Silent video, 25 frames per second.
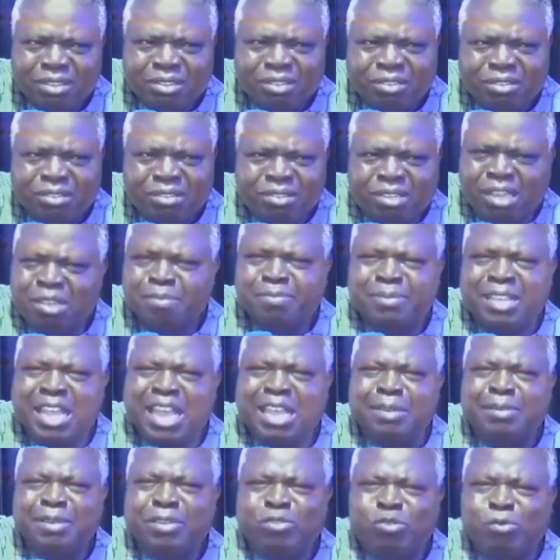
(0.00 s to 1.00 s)

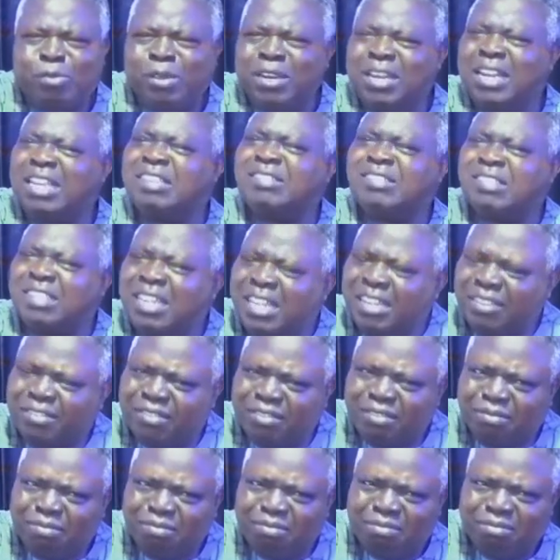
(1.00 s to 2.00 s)
Sometimes it could be
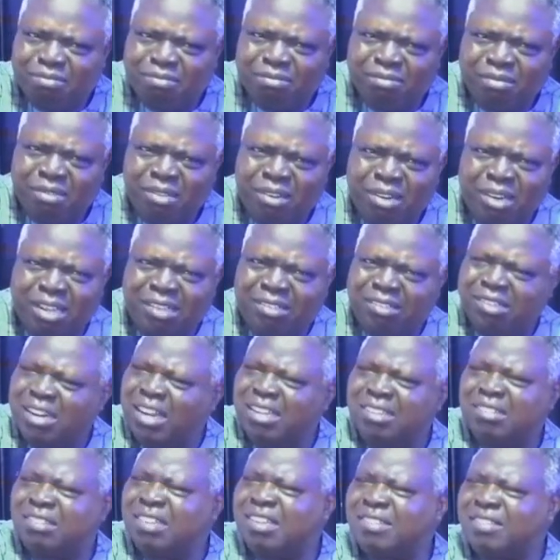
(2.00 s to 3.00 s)
laziness.
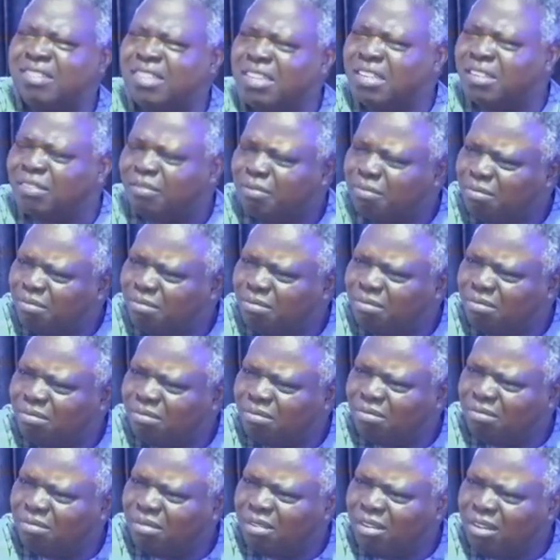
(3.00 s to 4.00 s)
Laziness is a sin.
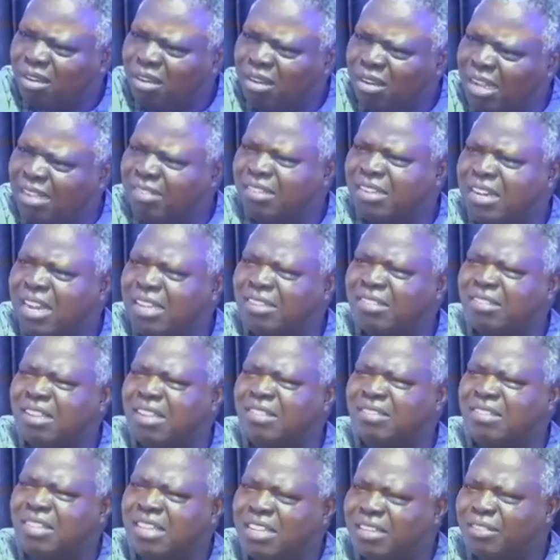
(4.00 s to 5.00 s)
Laziness is
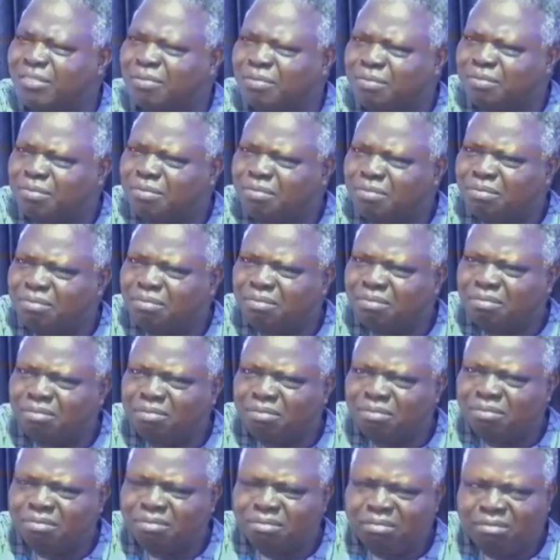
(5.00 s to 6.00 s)
a sin.
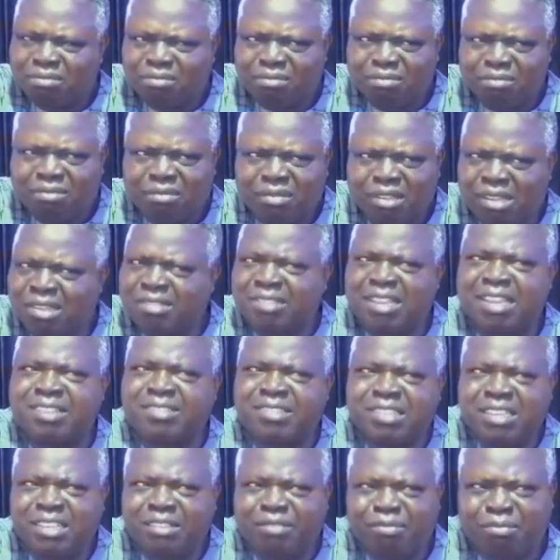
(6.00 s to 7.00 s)
It's a
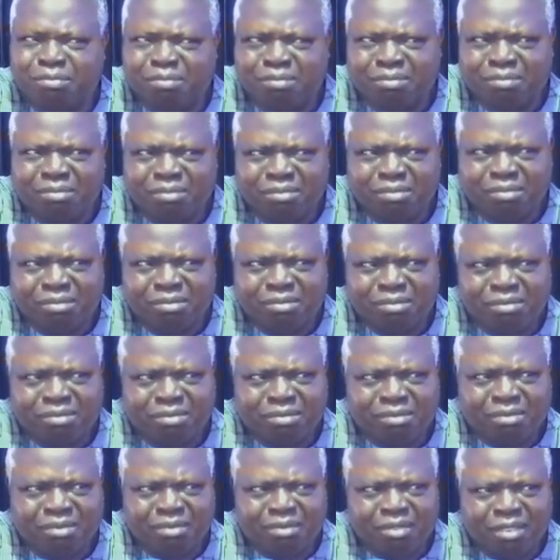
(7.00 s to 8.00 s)

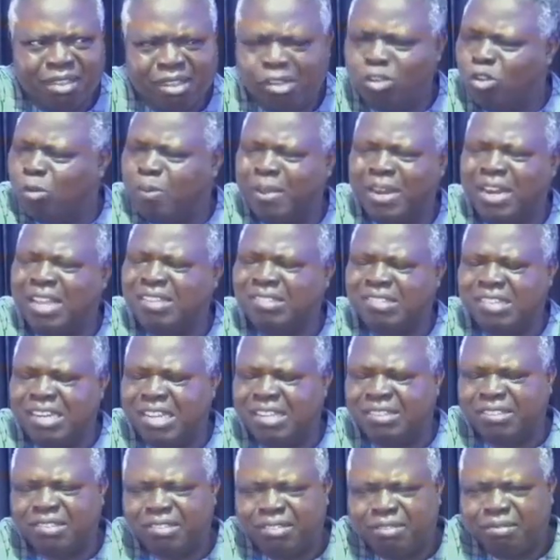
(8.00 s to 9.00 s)
sin. It could be
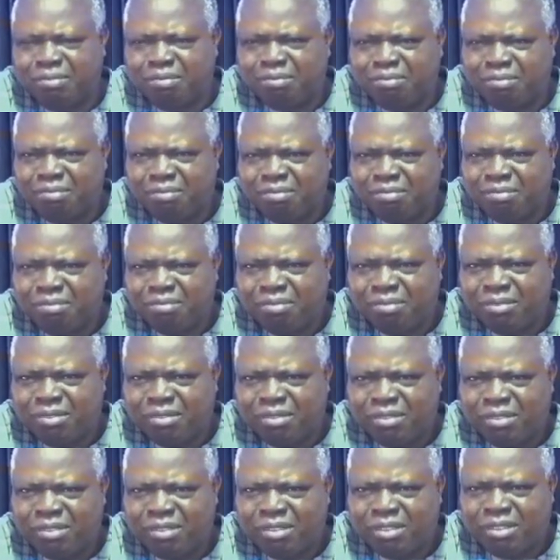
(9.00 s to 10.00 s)
laziness.
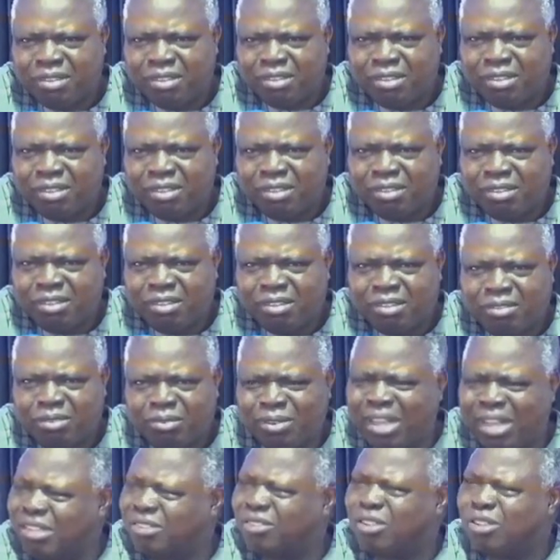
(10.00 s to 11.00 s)

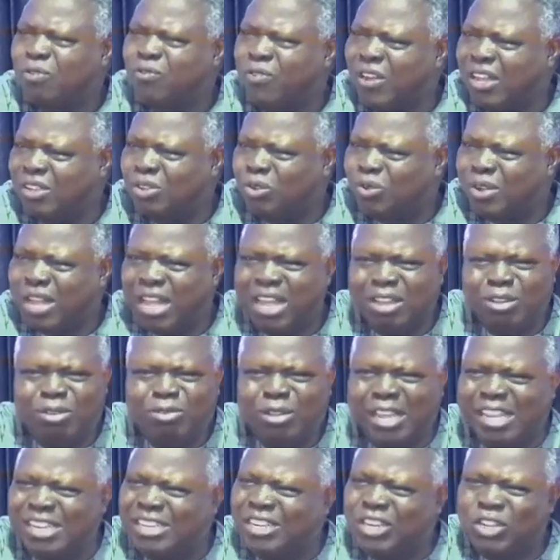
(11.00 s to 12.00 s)
You can't suffer. You
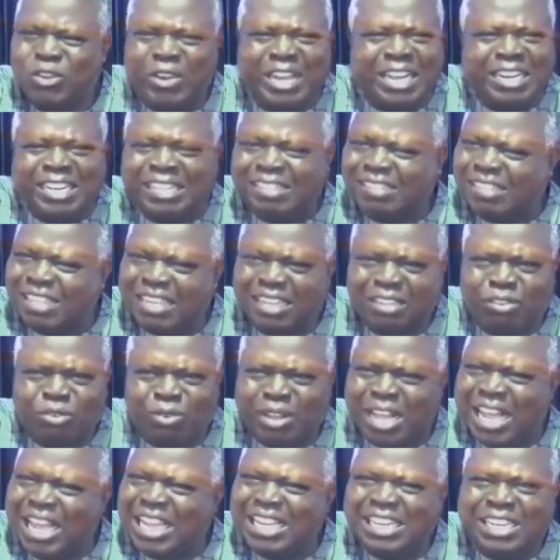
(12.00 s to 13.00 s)
can't endure anything.
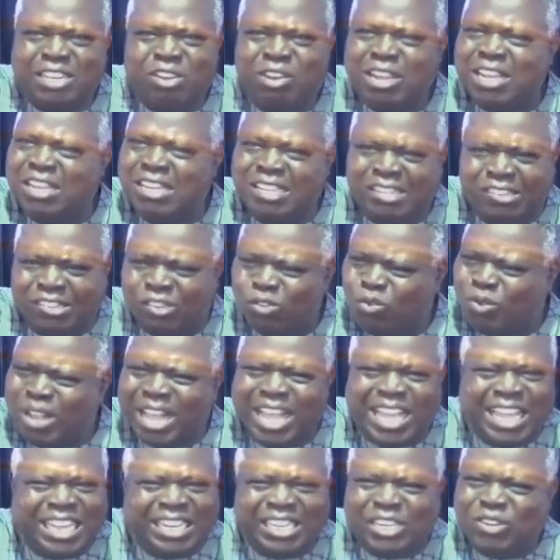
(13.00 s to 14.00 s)
You can't endure heat. You
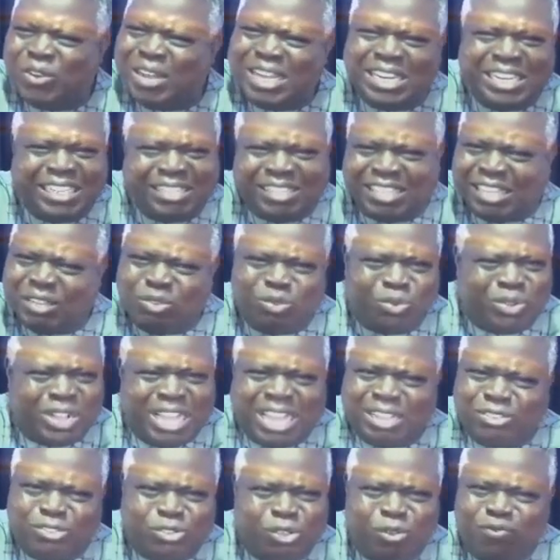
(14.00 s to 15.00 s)
can't endure anything. You
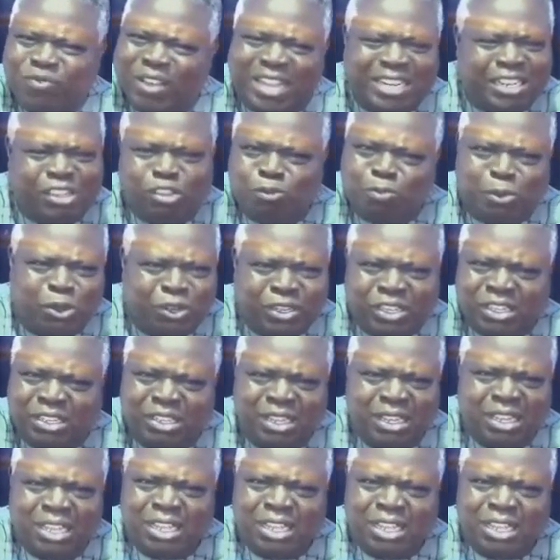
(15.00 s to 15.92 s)
can't suffer this body.